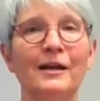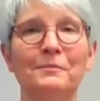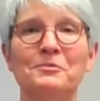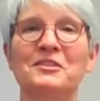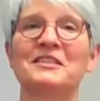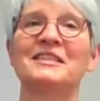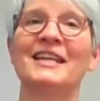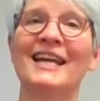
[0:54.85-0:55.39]

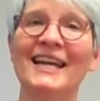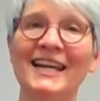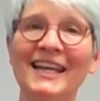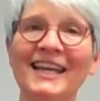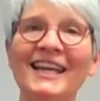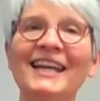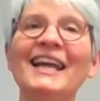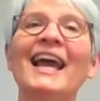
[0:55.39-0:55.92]

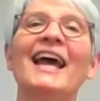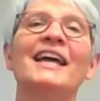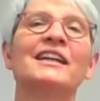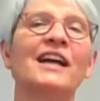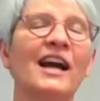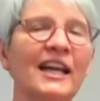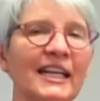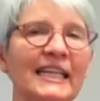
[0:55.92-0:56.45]
abstaining and
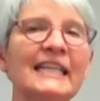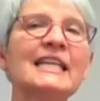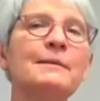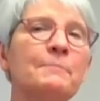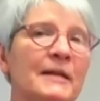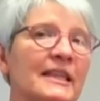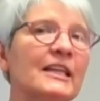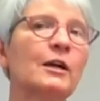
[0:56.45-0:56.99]
kind of
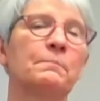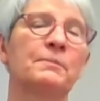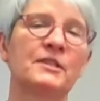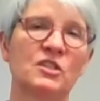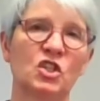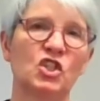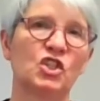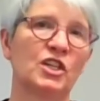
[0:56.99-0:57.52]
keeping their
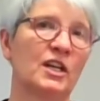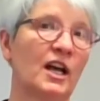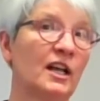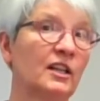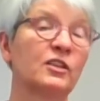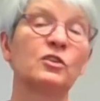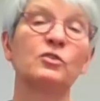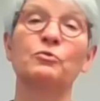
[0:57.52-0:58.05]
position a
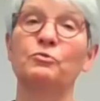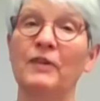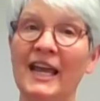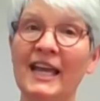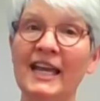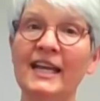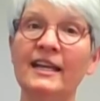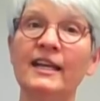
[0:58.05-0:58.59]
little
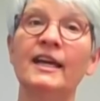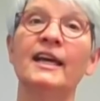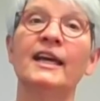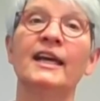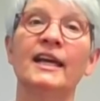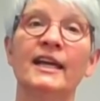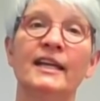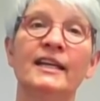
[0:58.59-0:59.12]
vague
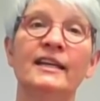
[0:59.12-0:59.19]
mm-hmm.